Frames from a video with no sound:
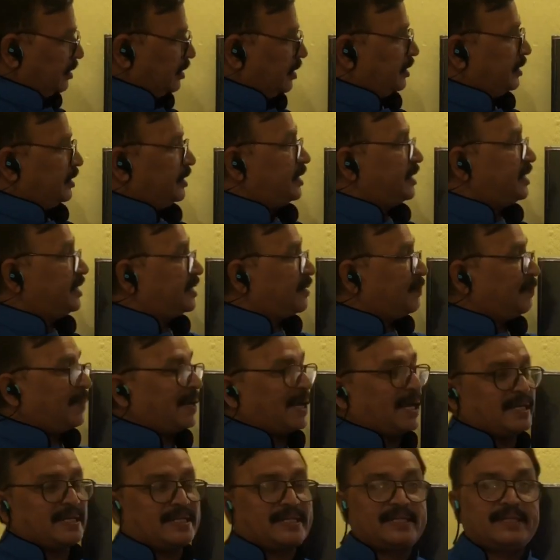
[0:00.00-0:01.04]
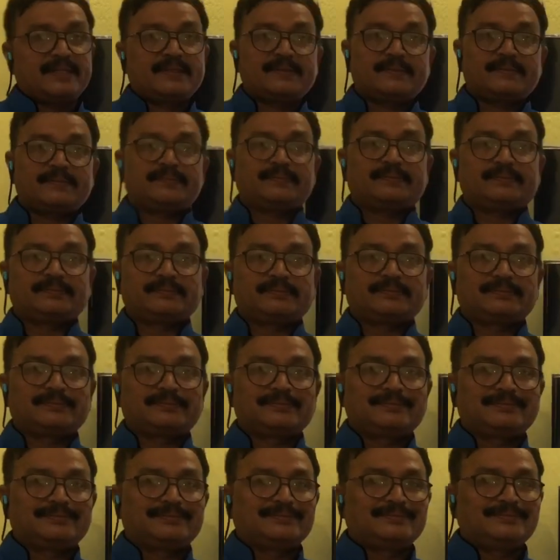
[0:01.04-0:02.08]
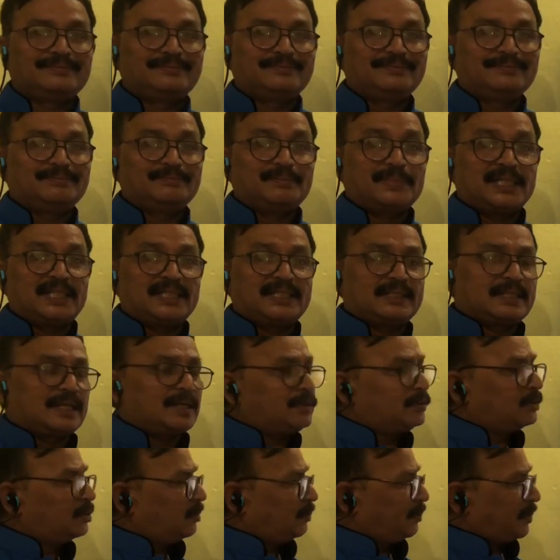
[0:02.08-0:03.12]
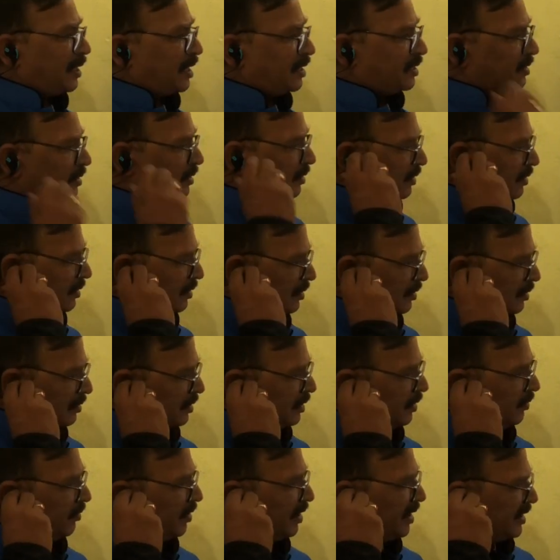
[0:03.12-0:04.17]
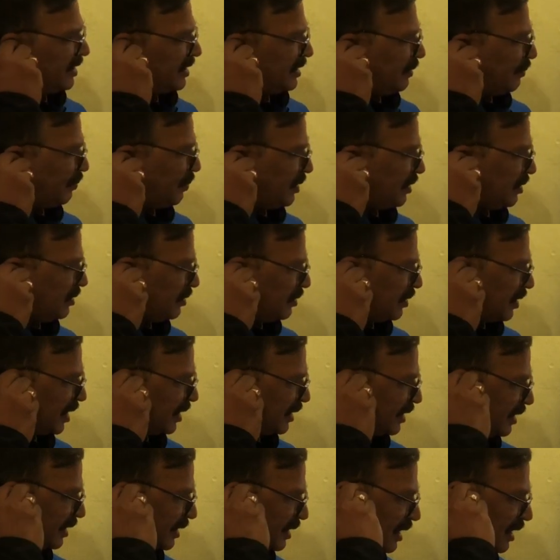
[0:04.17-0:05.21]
This is a patch, birth control patch. See, very simple, either in